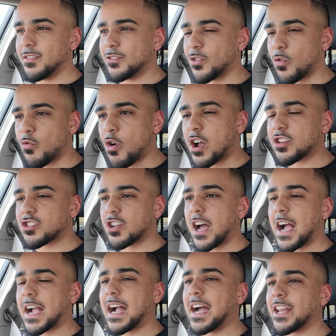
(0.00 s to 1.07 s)
the rush that
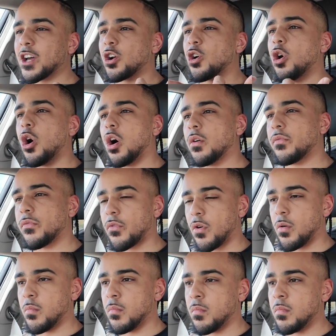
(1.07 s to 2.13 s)
I kind of got
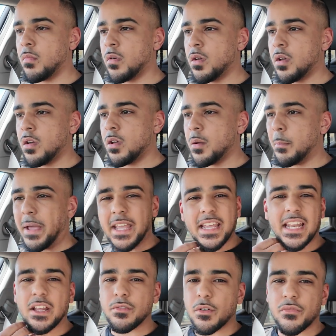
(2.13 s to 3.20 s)
from
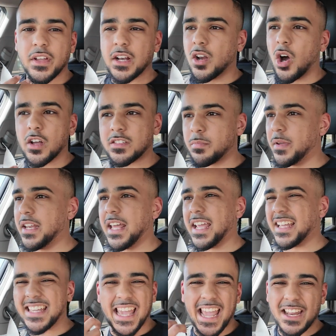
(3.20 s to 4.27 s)
making everything last minute
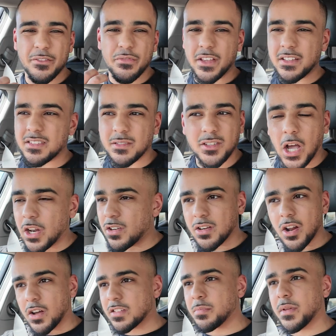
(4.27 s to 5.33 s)
and getting things done
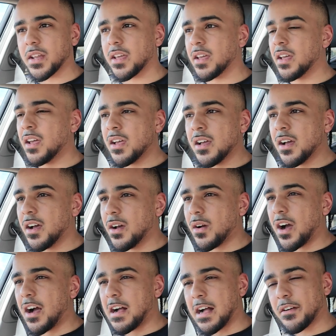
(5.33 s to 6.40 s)
last minute,
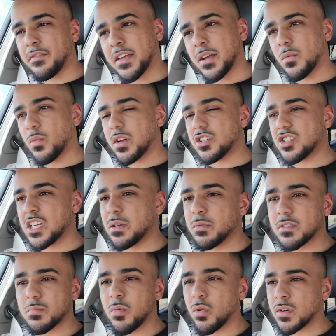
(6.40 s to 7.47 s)
I think when she
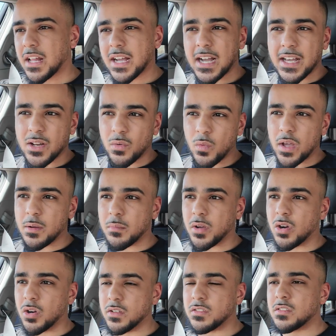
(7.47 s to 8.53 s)
was born, that kind of went,
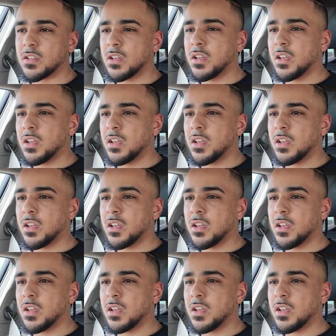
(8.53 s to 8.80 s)
because